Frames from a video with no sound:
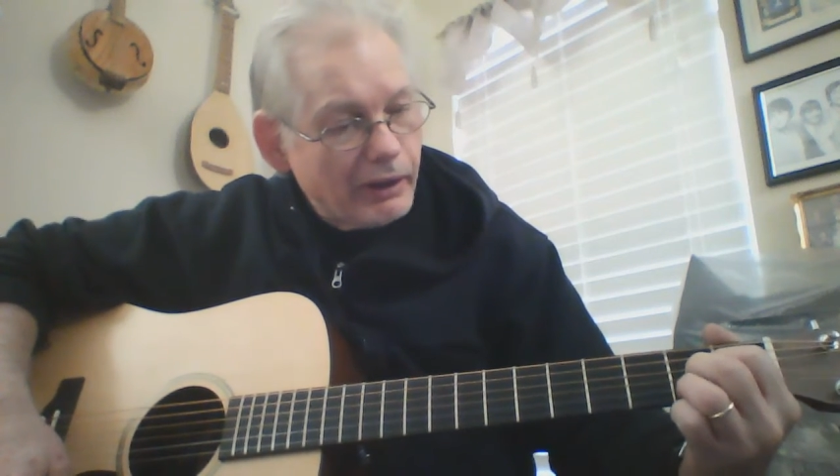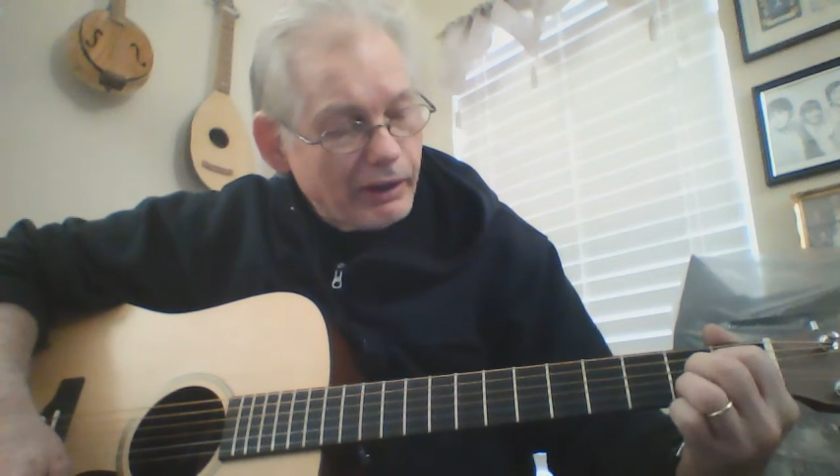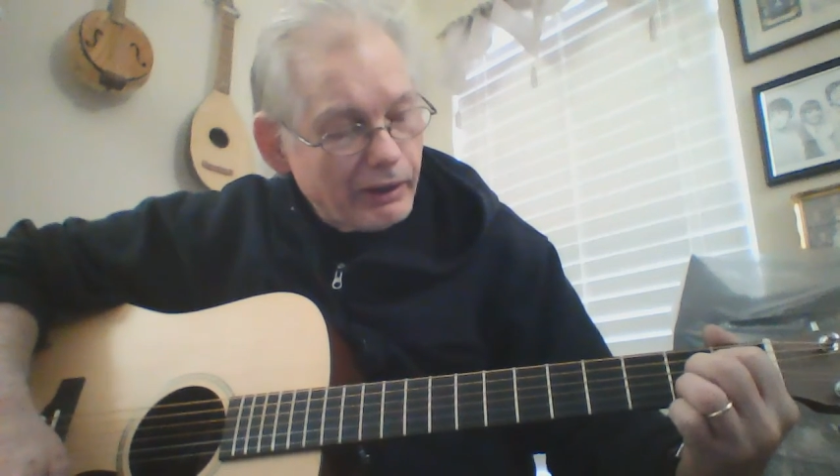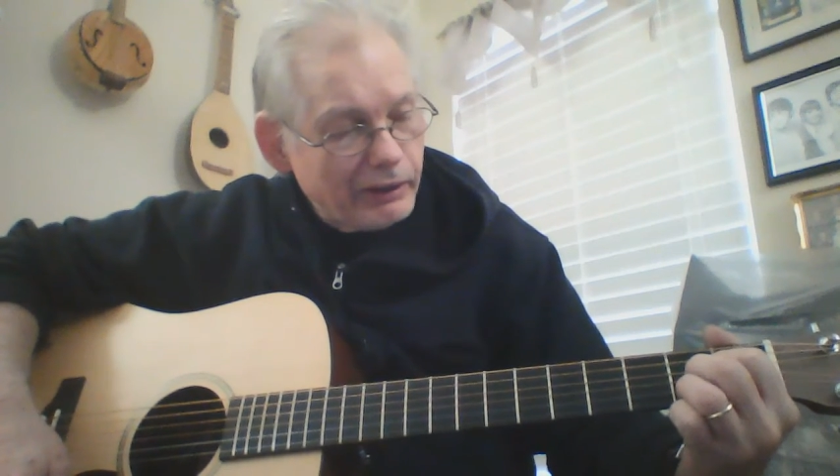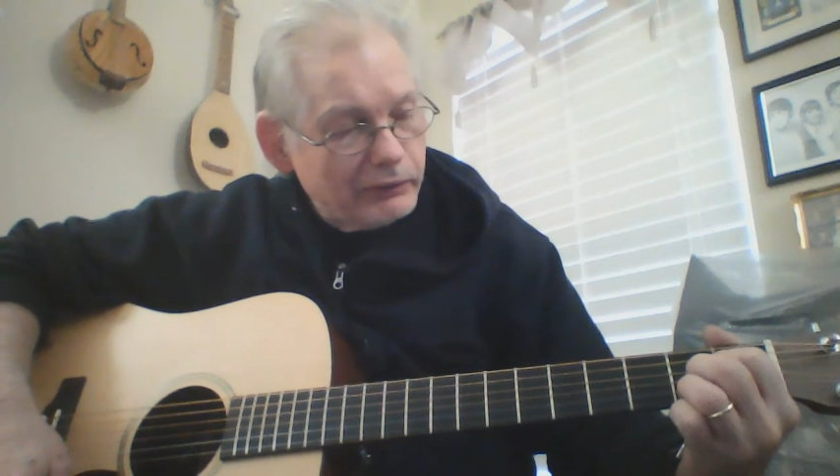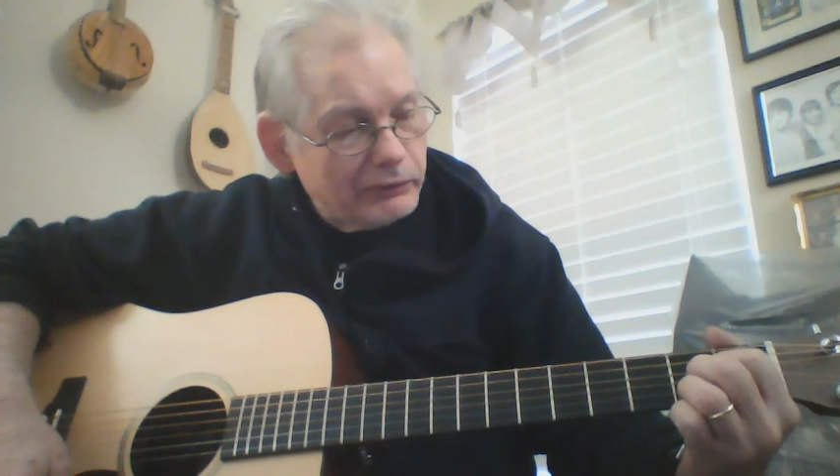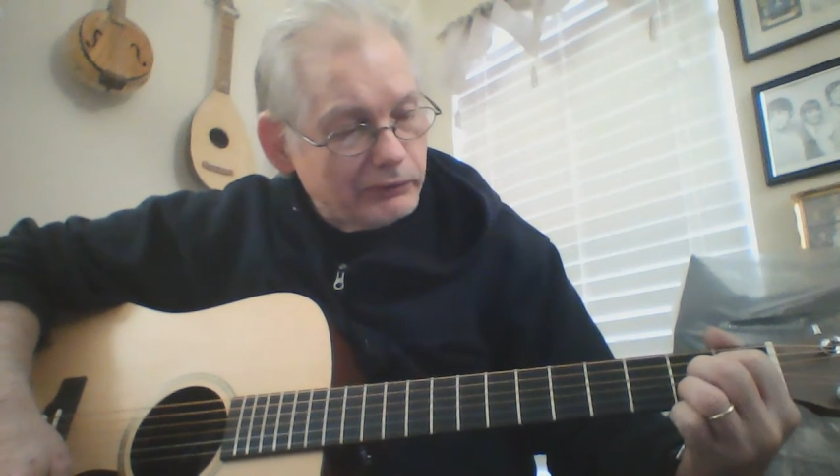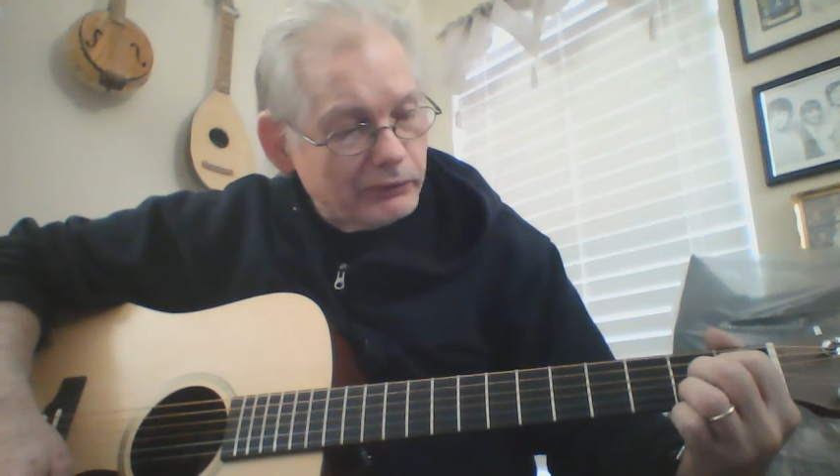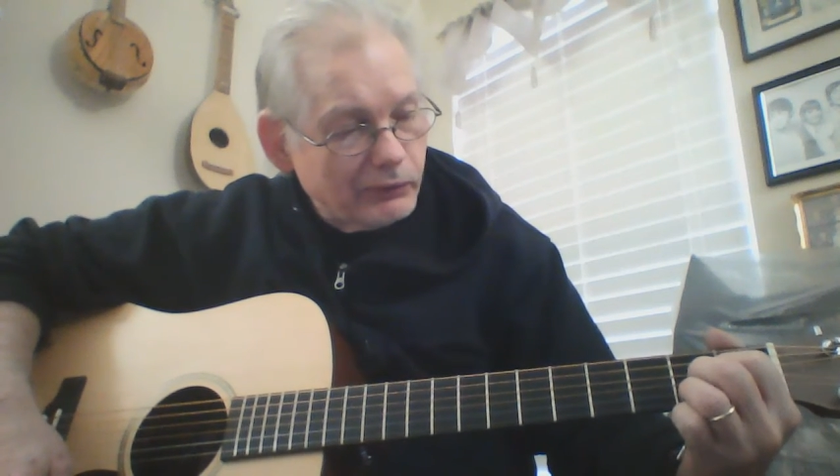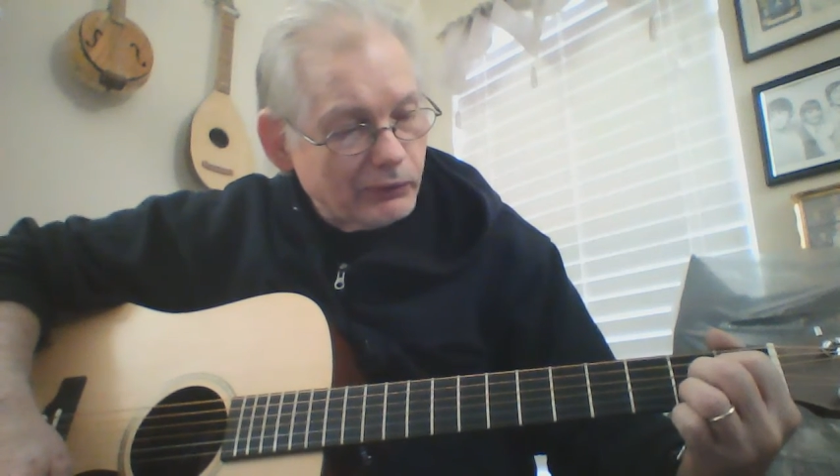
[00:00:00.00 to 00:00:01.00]
and
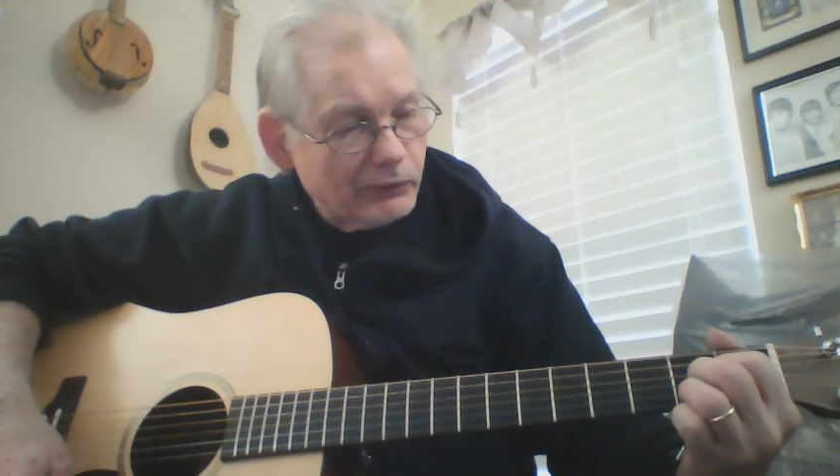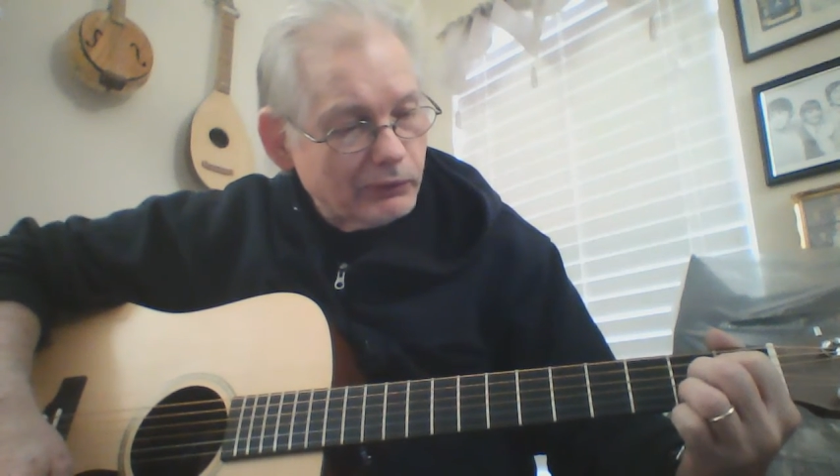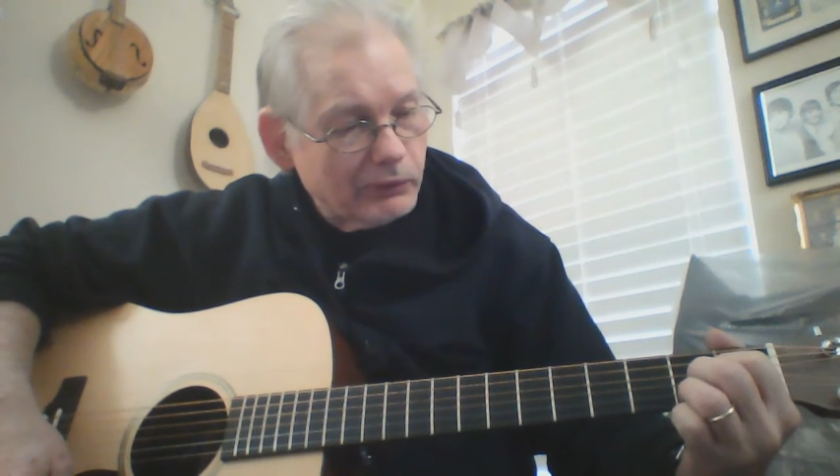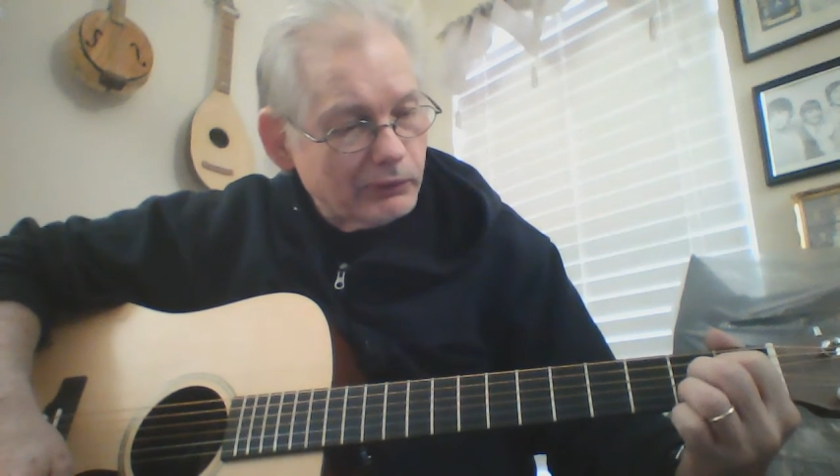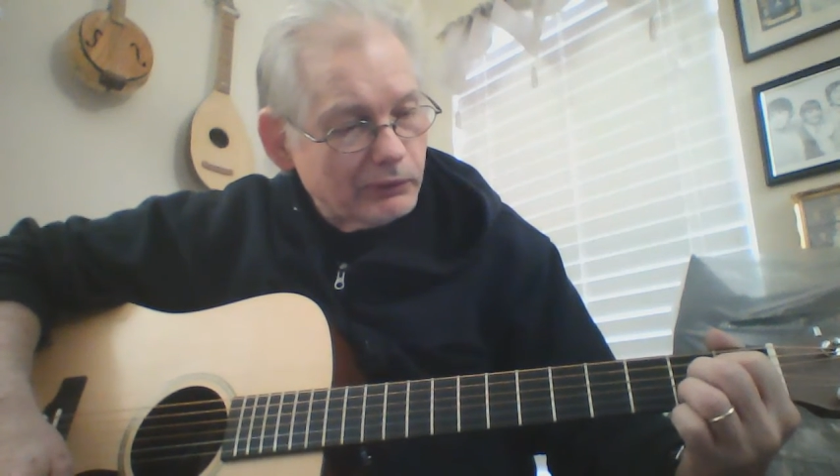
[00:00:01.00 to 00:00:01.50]
your